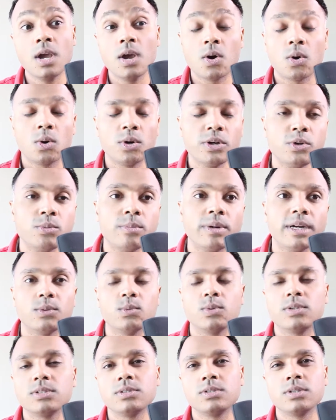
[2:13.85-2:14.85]
or you might
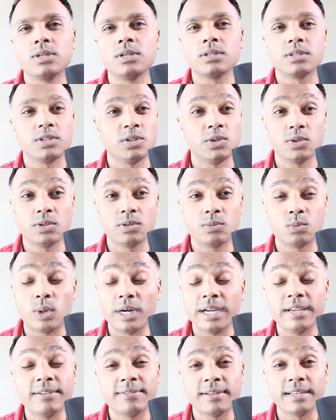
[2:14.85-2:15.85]
want to talk to your
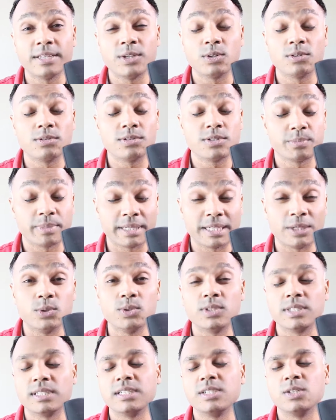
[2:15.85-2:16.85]
wife and your
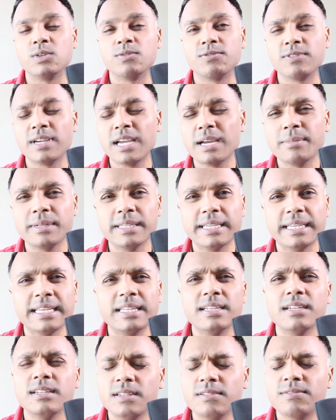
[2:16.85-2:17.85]
spouse and your family in
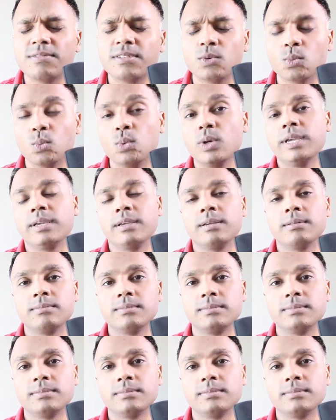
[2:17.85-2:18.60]
a different way.